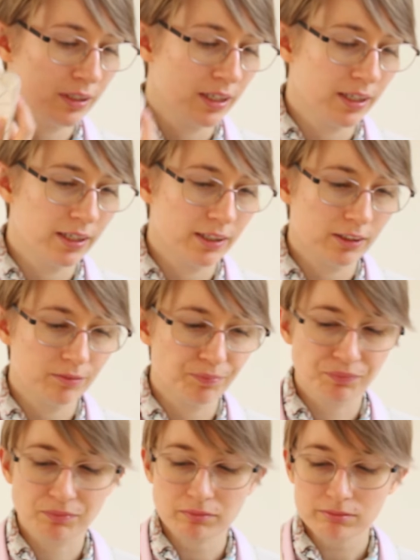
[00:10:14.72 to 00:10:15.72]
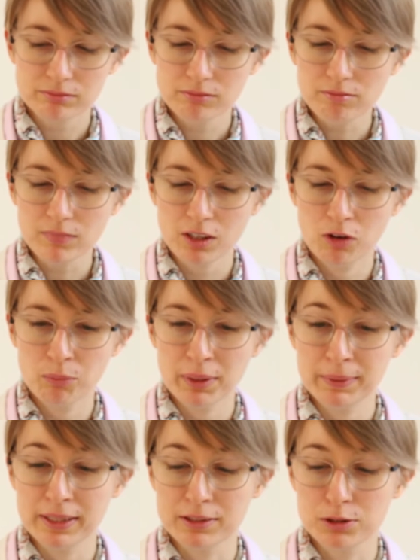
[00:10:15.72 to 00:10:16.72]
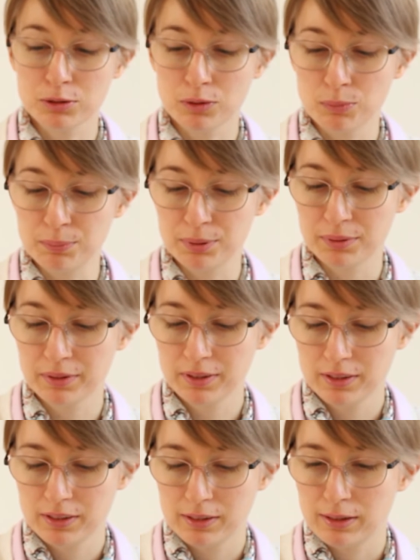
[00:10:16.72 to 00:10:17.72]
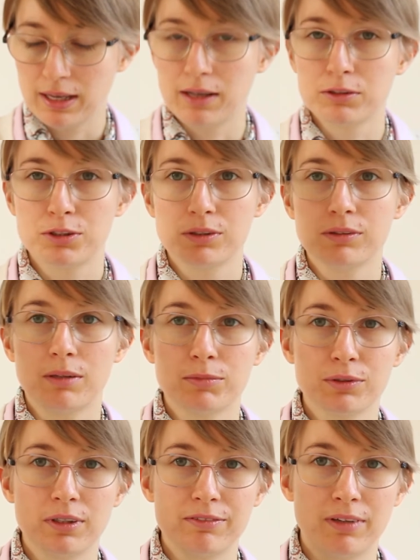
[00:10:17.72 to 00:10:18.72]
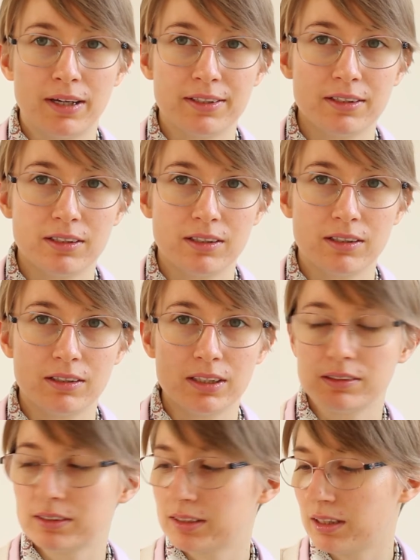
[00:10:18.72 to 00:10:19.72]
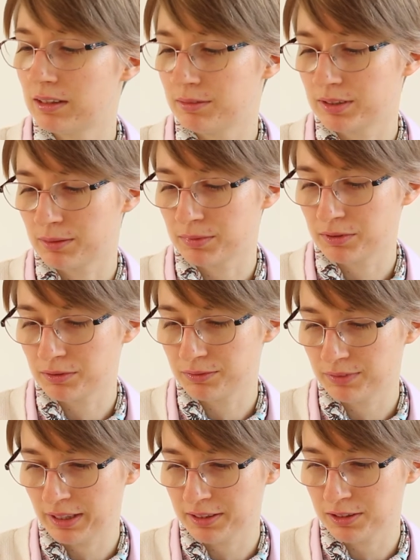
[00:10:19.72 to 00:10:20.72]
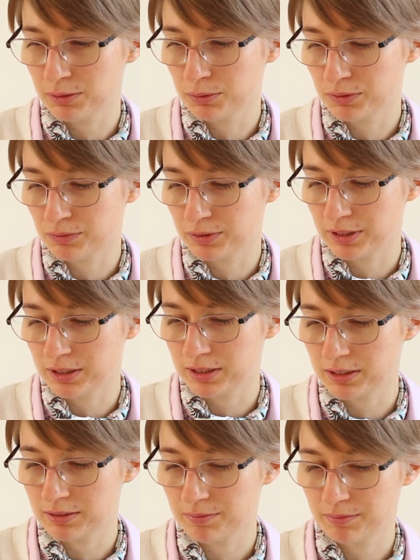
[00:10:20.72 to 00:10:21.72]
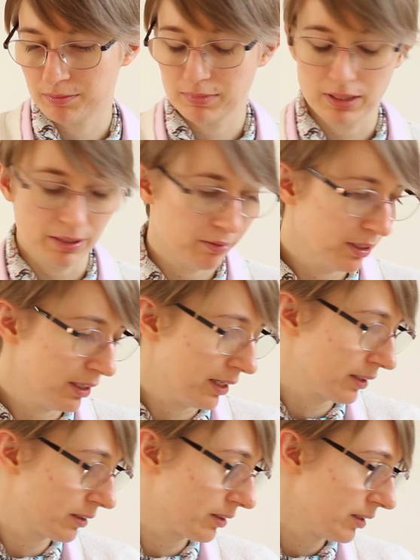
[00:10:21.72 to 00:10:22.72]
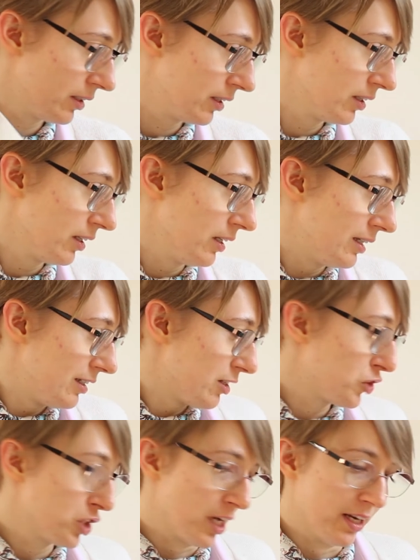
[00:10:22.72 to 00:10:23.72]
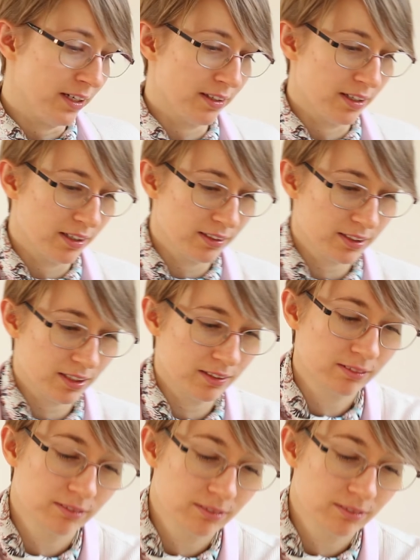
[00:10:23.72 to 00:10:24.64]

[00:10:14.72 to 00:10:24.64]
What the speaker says: in here, or maybe a soap. I'm sure I find some sort of nice use for this. I really like shiny things.